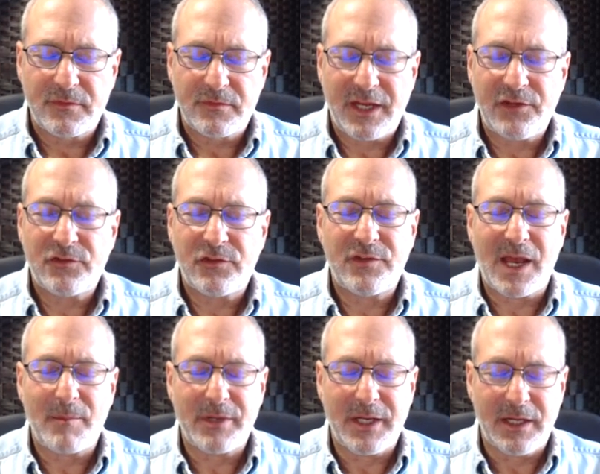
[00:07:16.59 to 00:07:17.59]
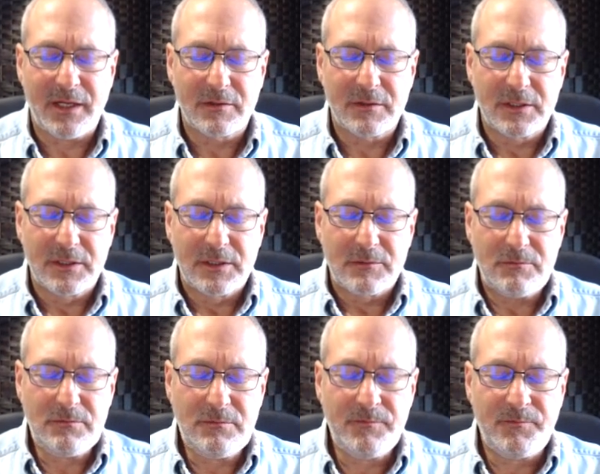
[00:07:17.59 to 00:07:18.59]
Taste is happening.
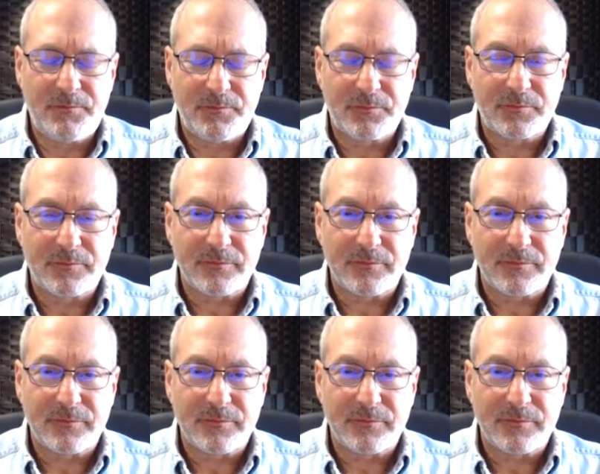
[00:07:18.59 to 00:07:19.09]
And